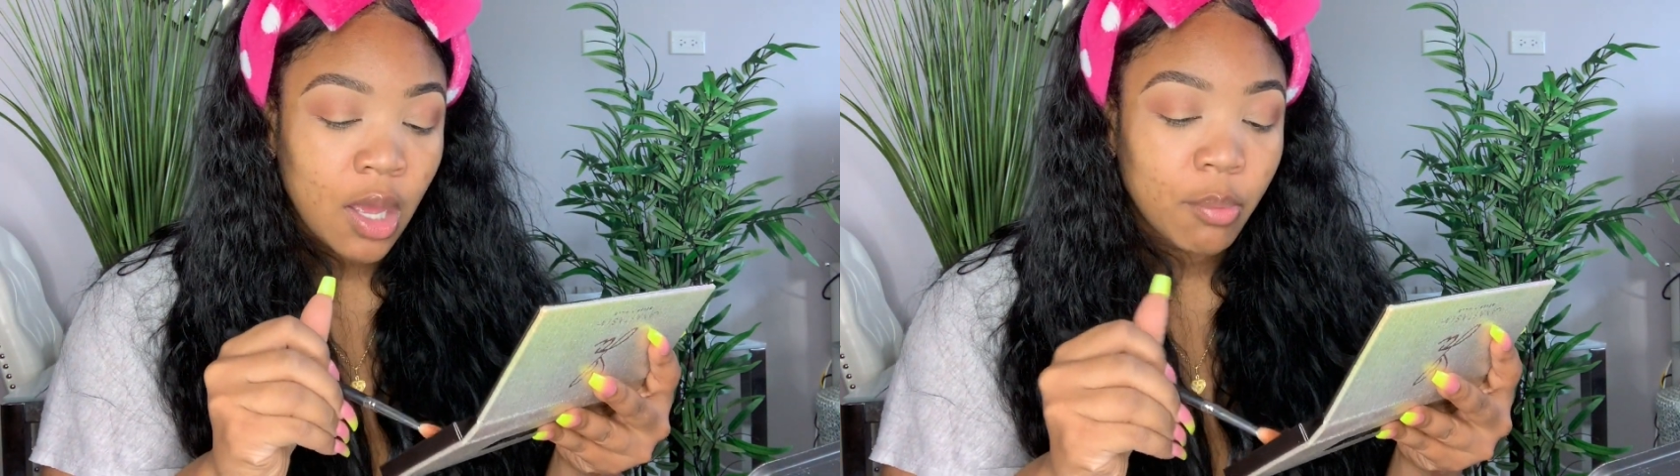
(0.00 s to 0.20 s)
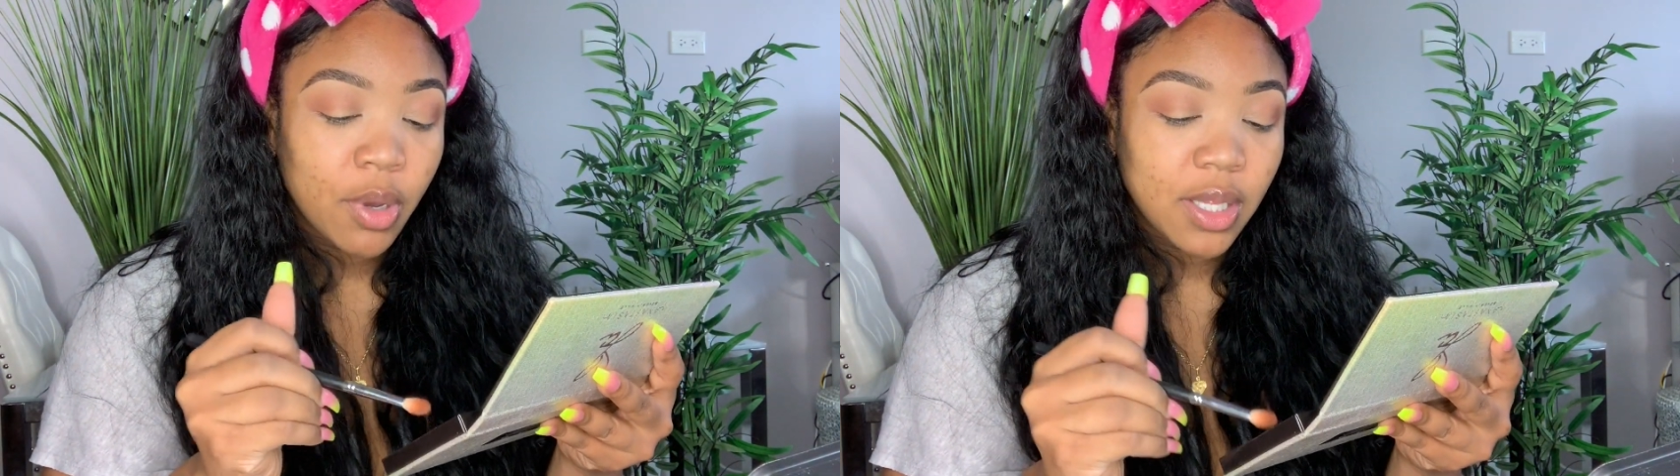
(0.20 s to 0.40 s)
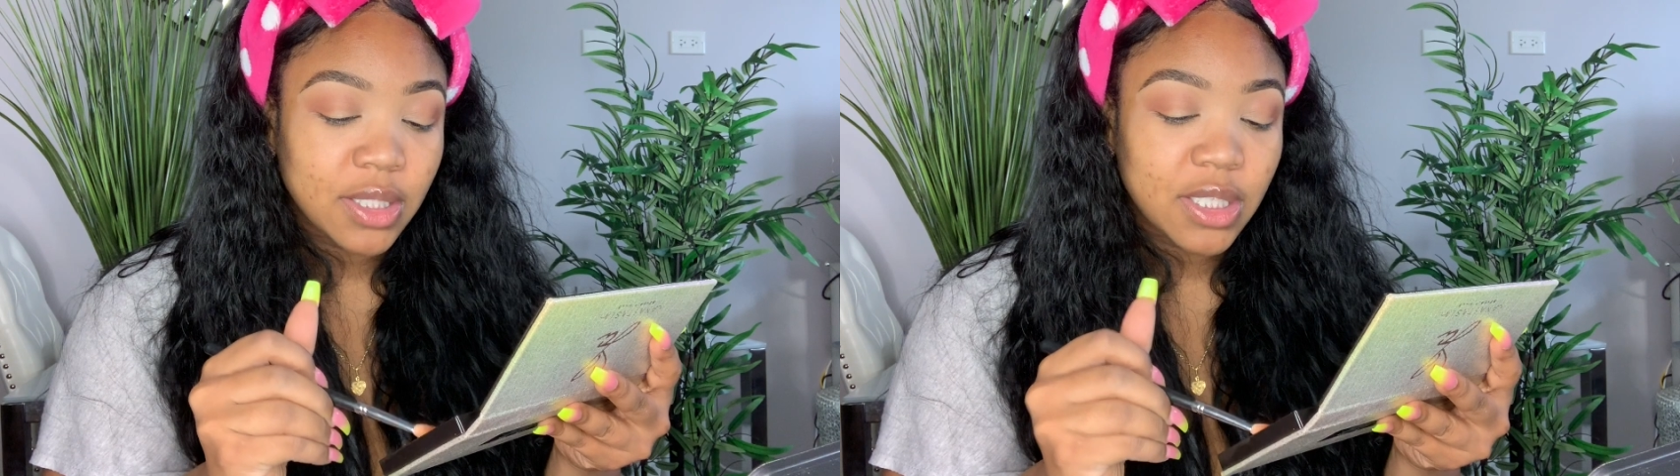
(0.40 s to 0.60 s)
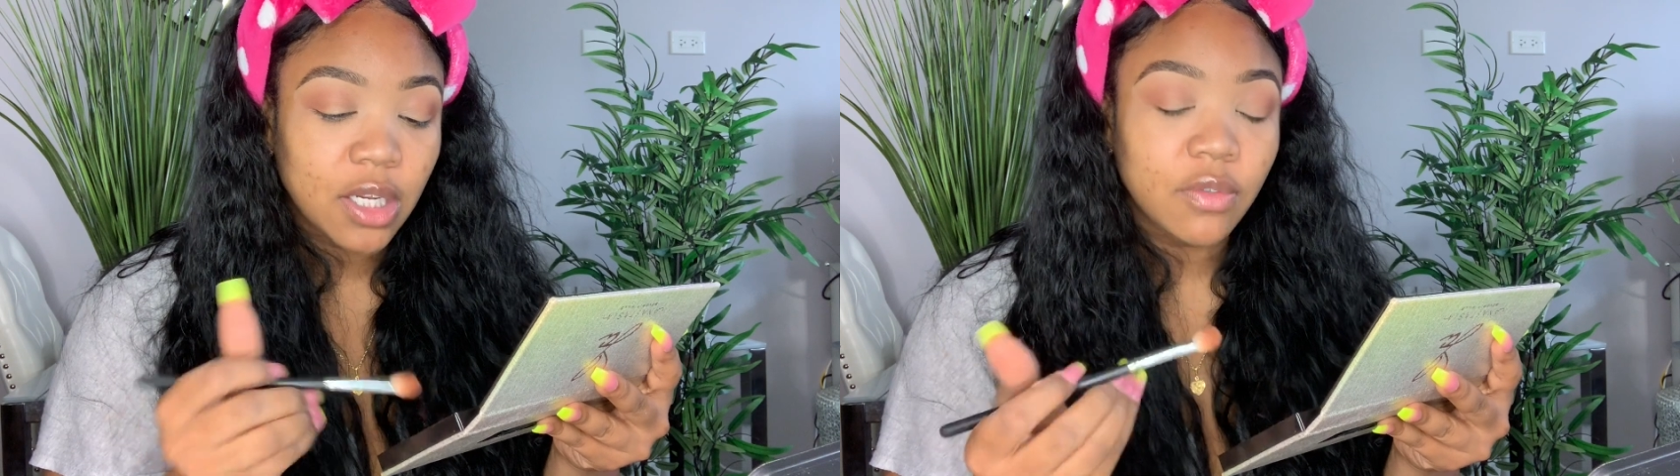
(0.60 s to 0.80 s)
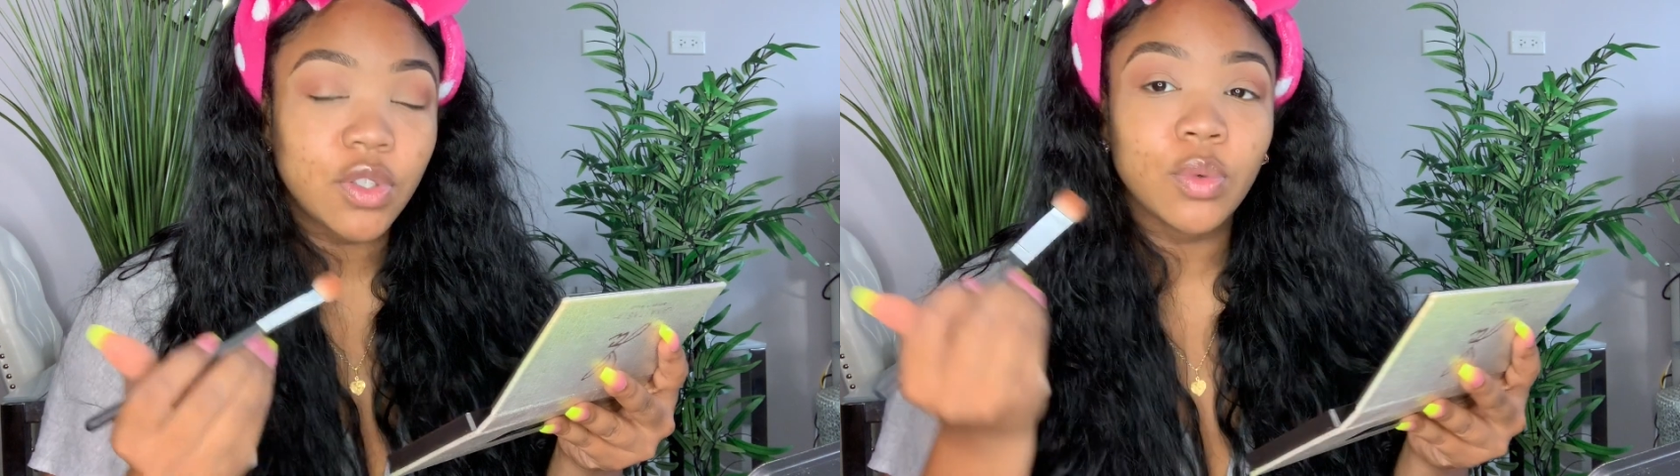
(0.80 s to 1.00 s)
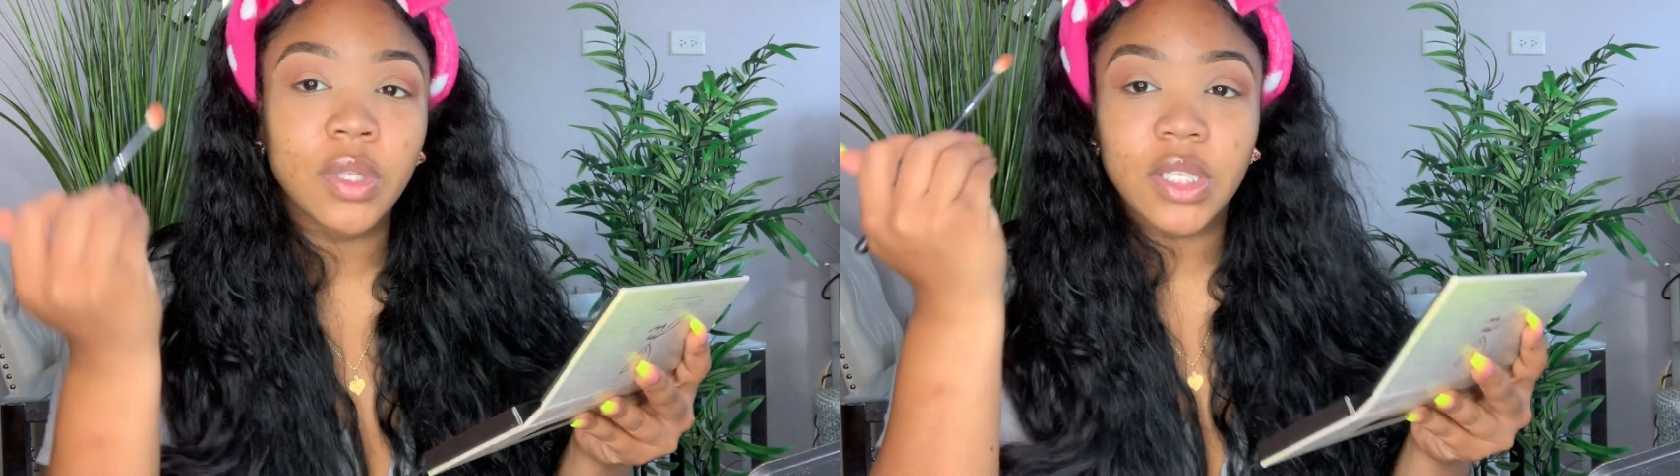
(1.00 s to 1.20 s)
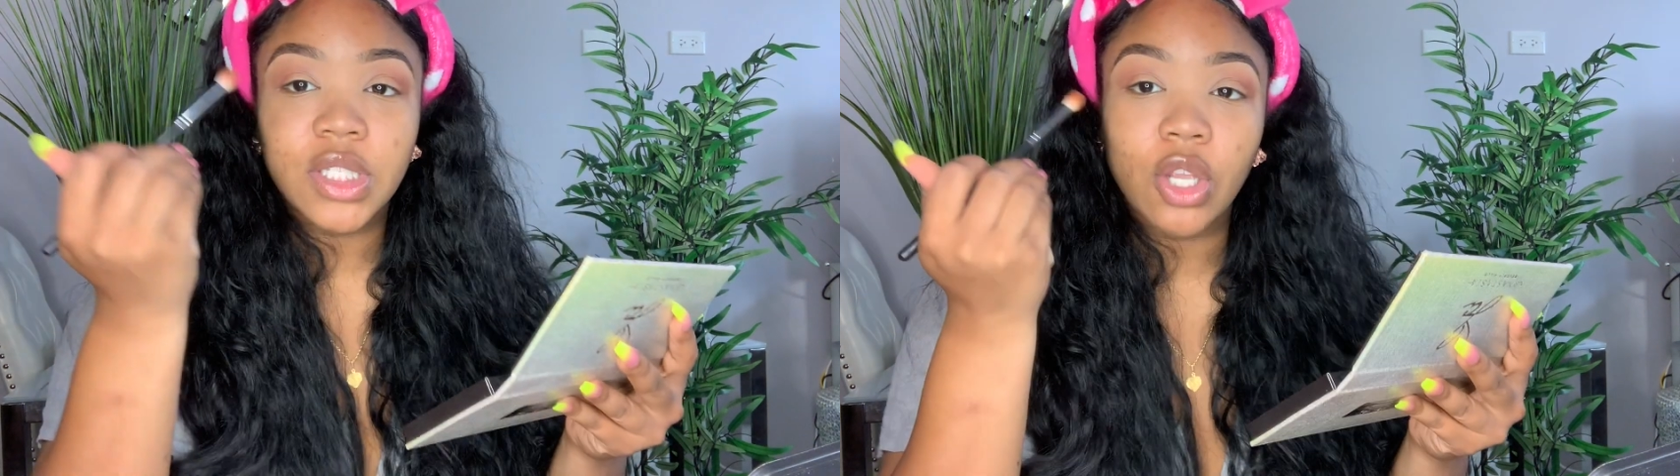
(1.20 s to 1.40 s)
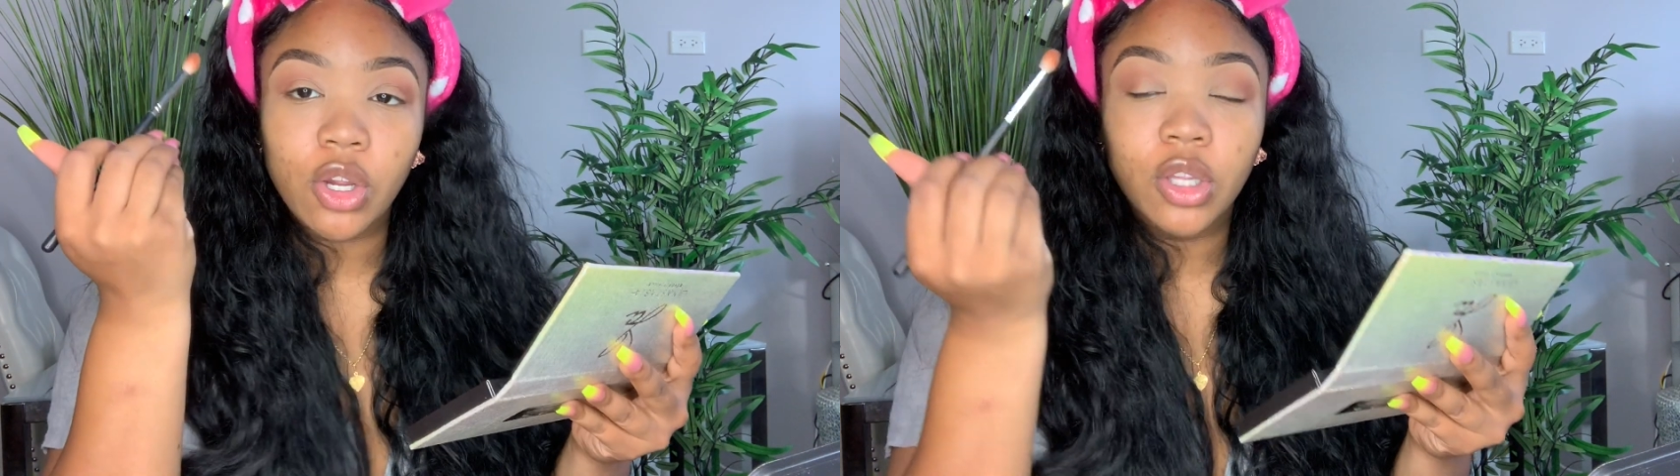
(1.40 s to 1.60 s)
but instead of doing the
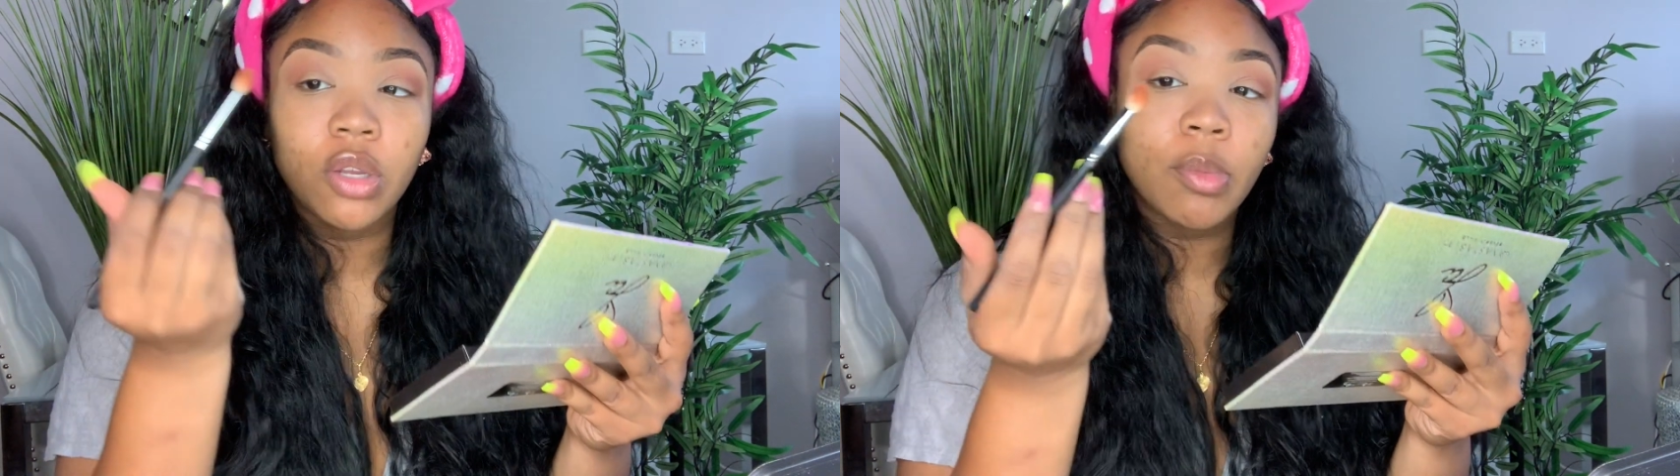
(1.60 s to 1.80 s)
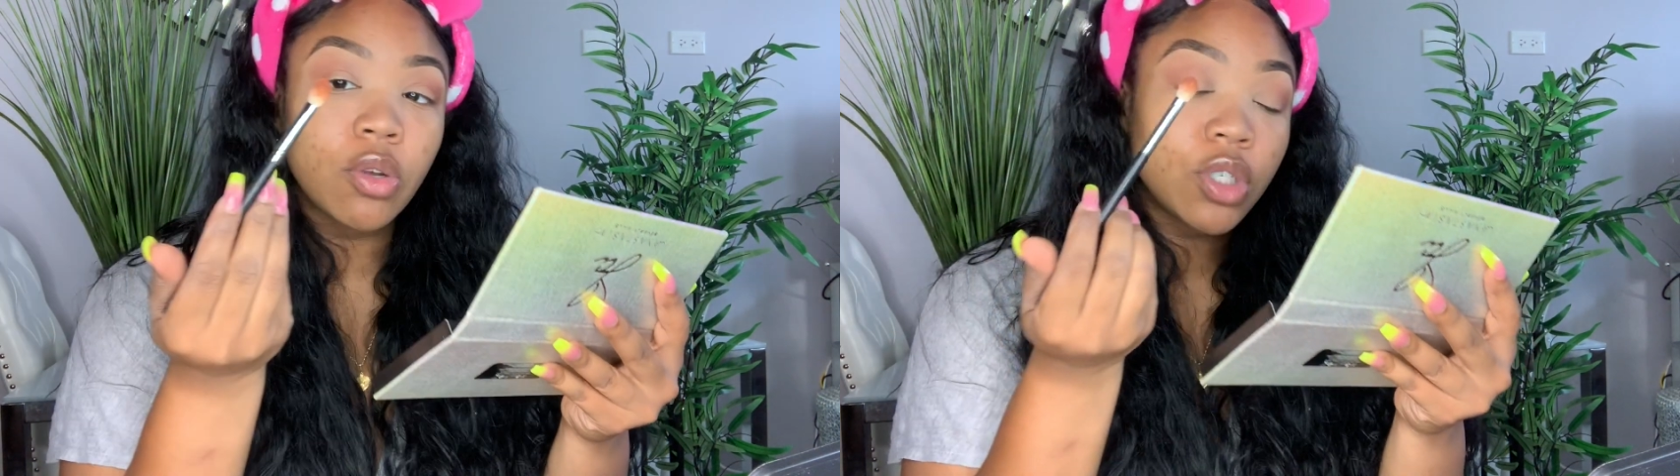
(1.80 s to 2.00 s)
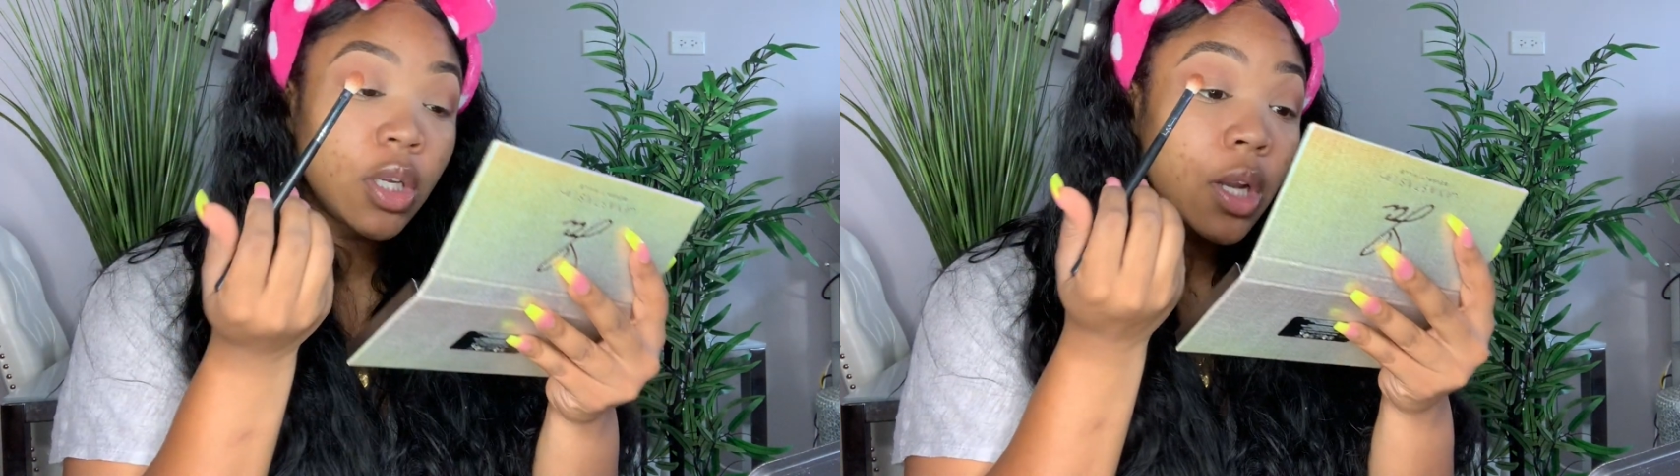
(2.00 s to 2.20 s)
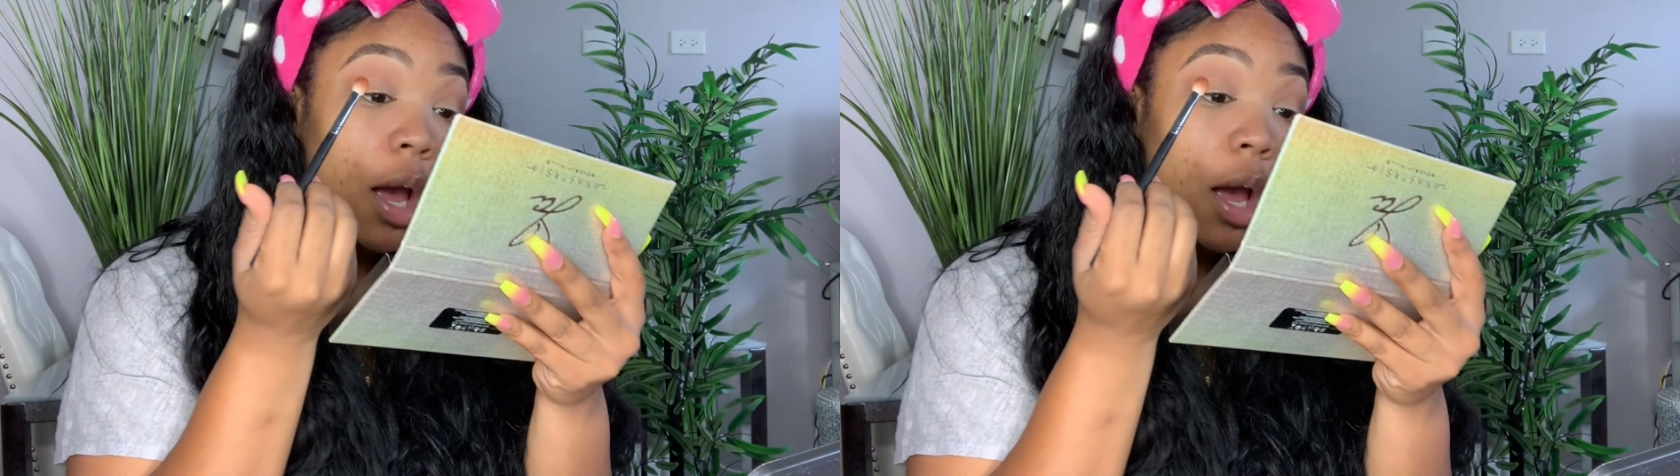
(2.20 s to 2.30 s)
circular motion,